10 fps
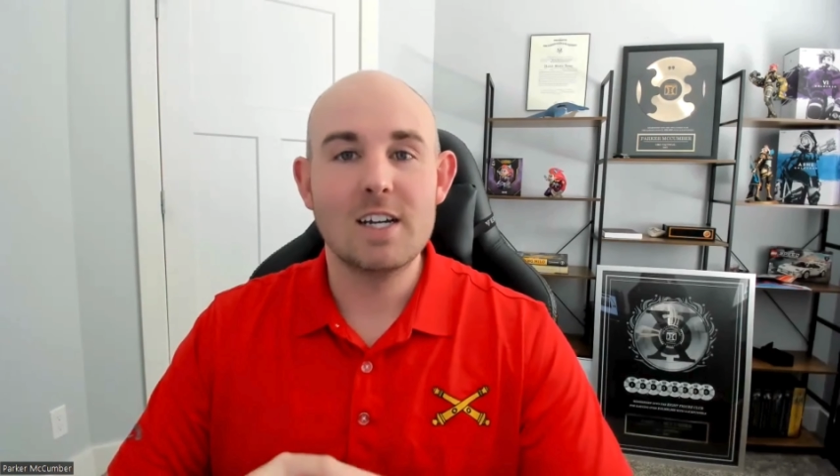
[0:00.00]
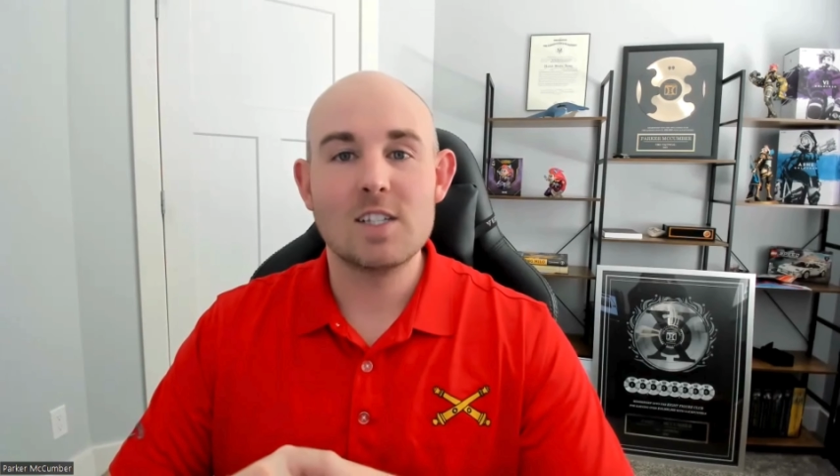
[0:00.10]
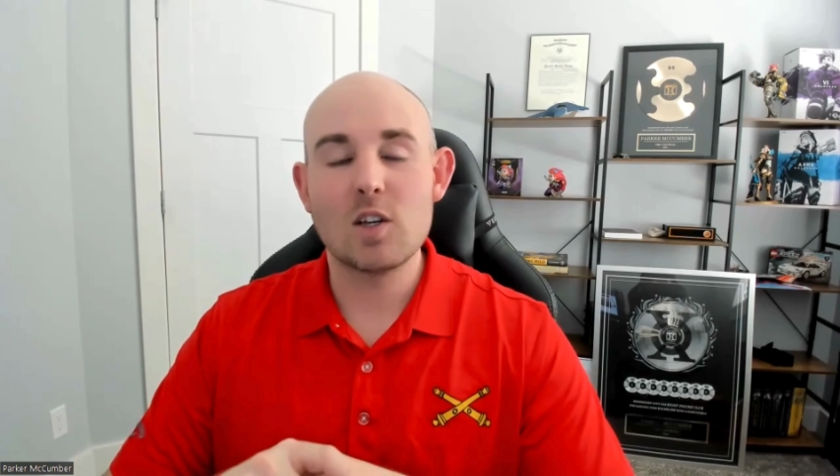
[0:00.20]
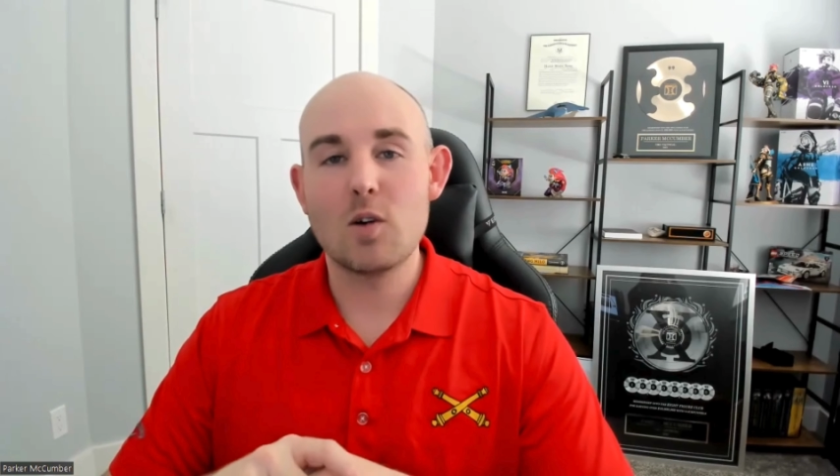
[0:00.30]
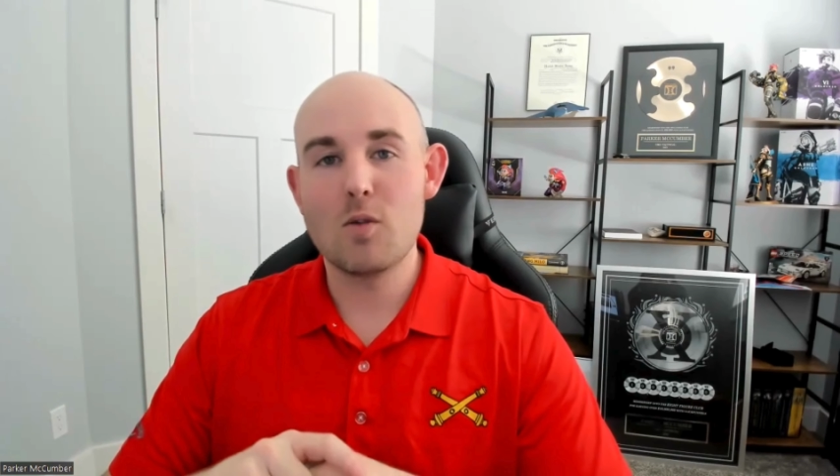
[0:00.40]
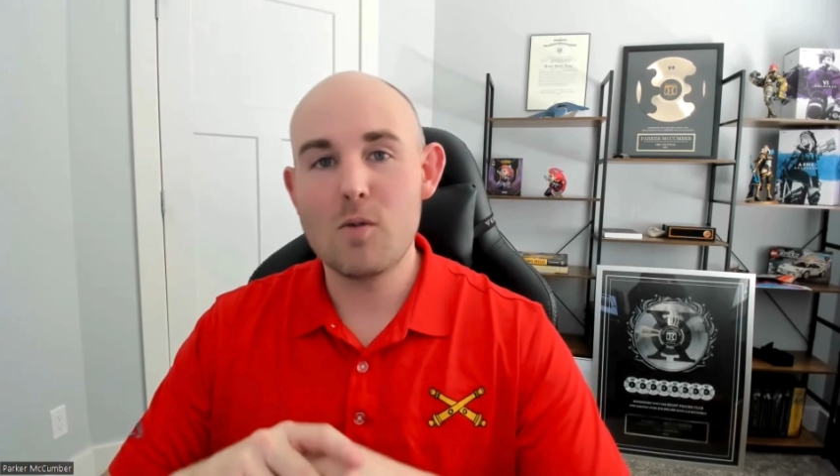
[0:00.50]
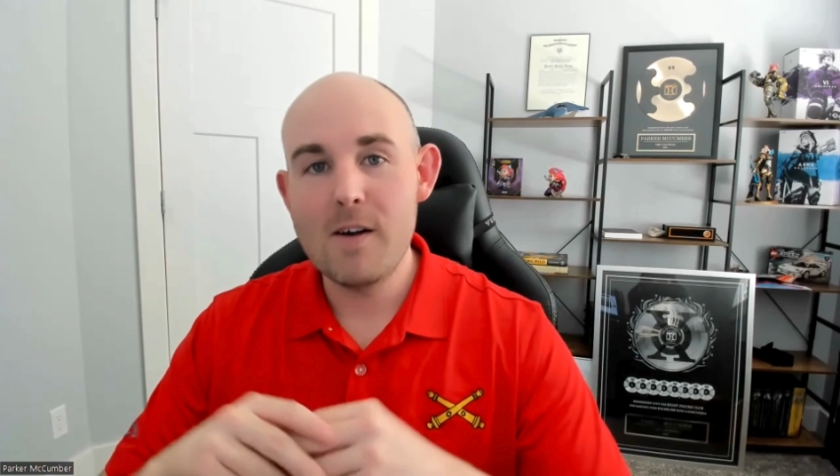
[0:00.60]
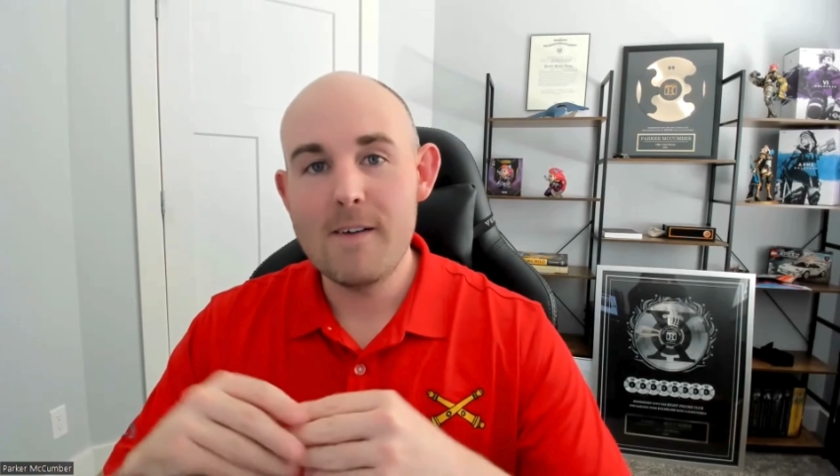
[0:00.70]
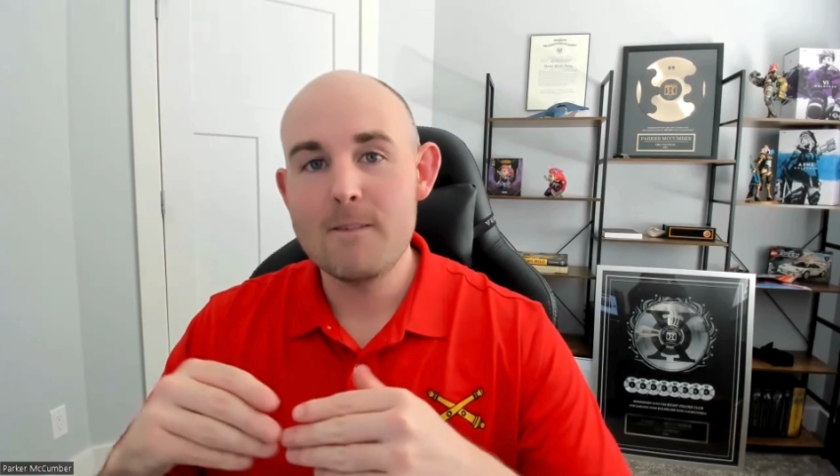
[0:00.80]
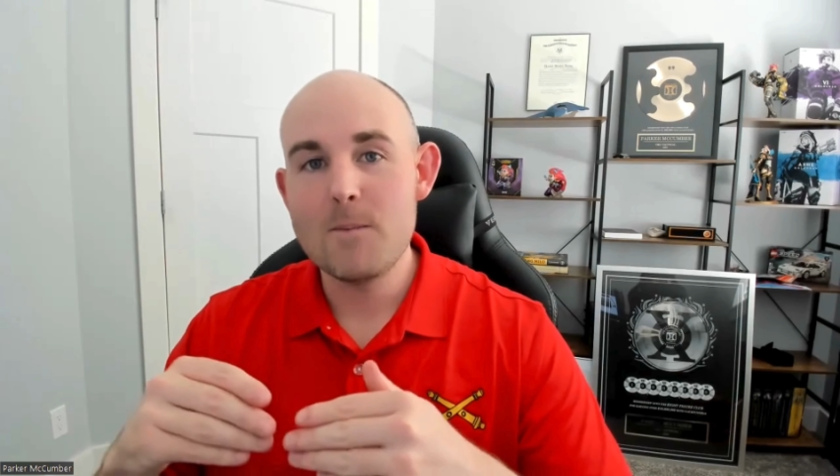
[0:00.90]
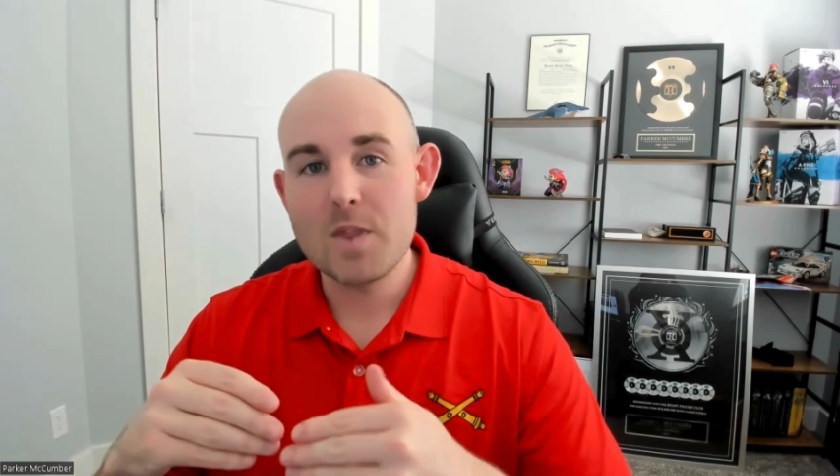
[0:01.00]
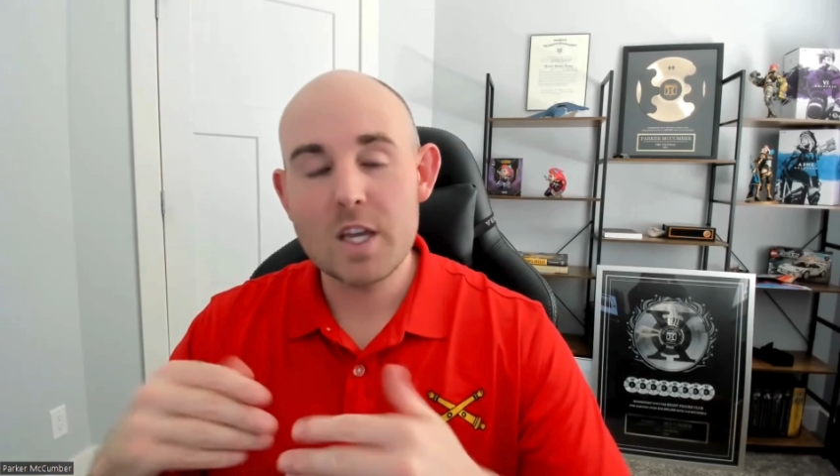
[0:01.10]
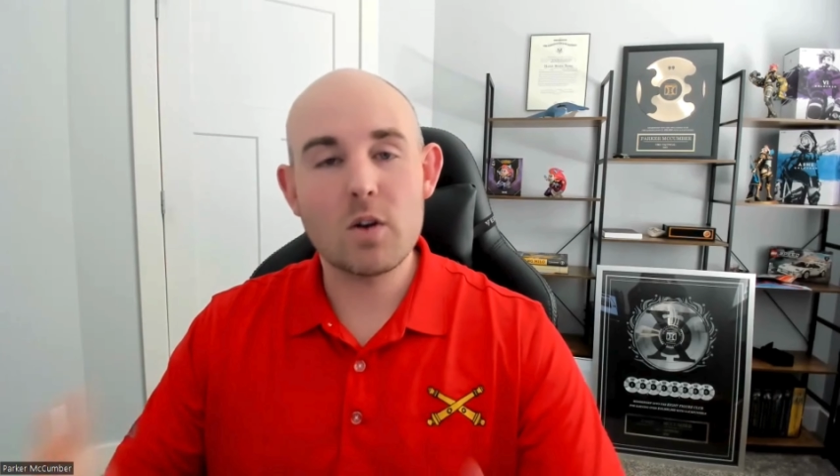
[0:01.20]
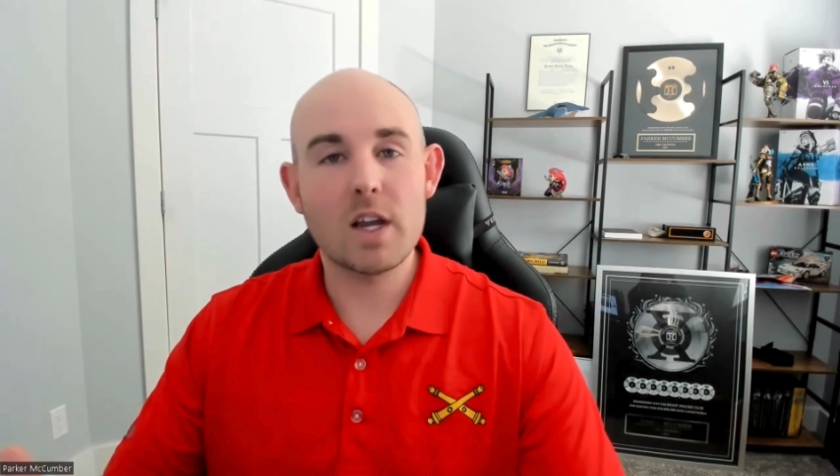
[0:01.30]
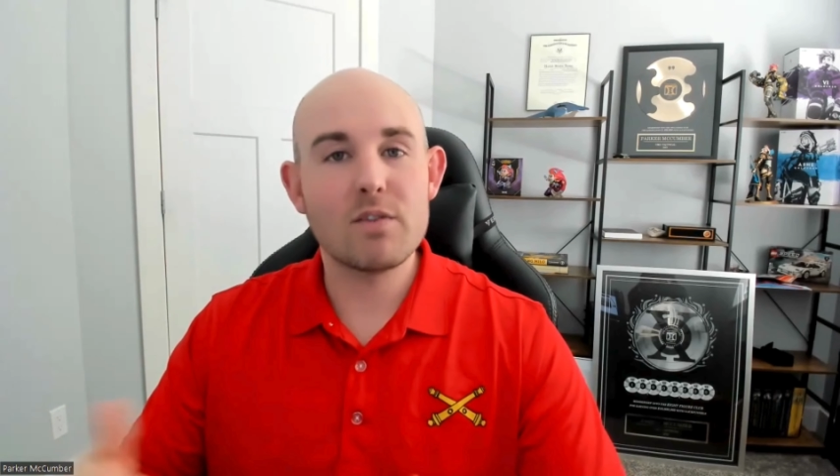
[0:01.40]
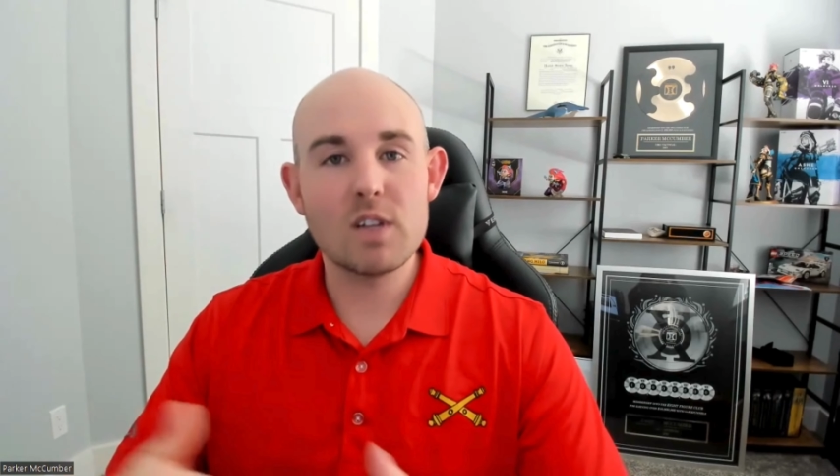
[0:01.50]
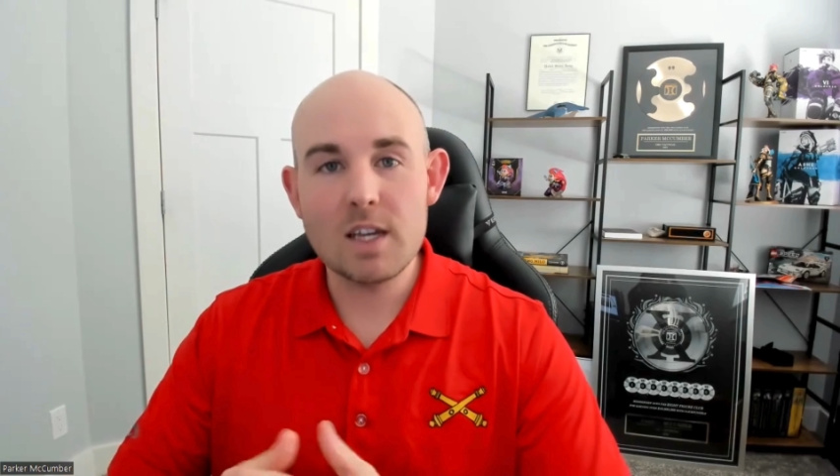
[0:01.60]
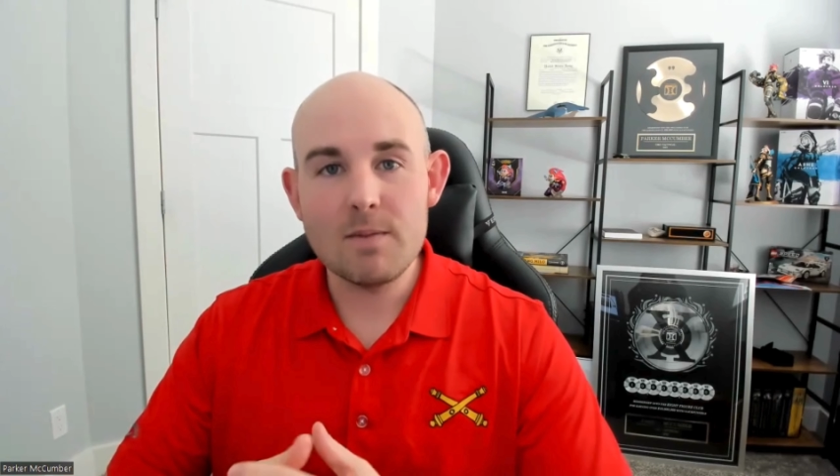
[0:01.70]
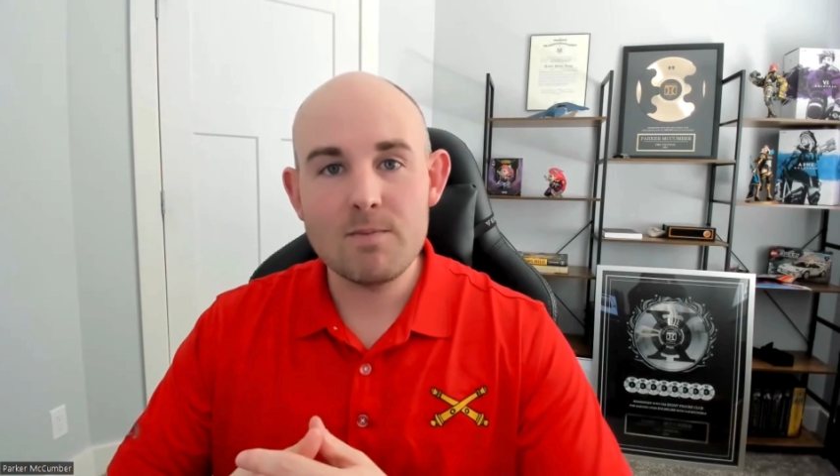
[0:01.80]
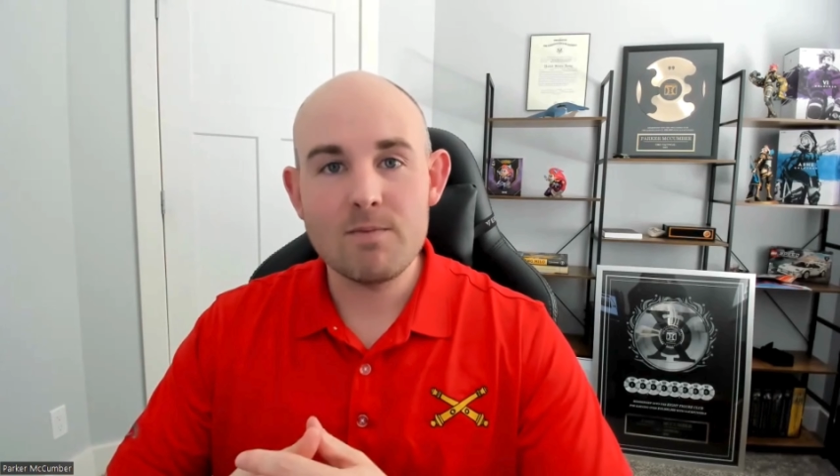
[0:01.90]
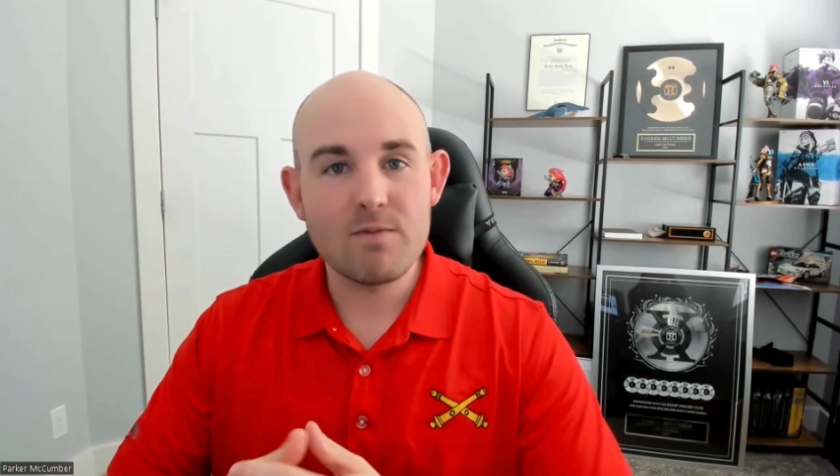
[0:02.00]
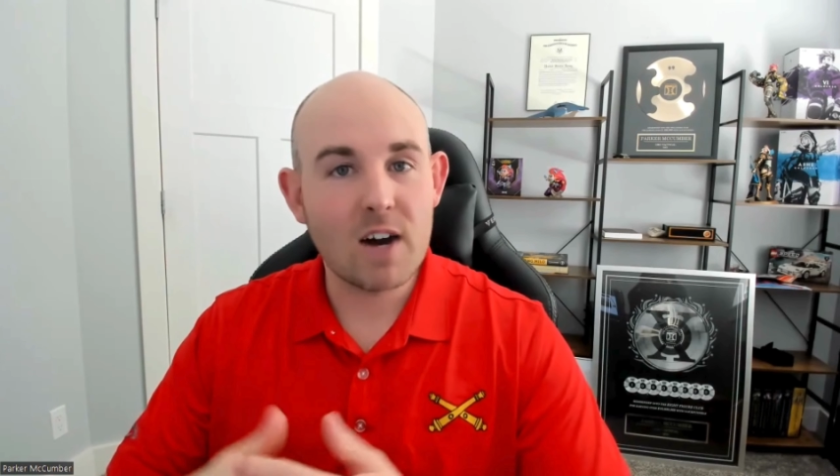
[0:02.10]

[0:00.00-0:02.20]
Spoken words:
So think creatively,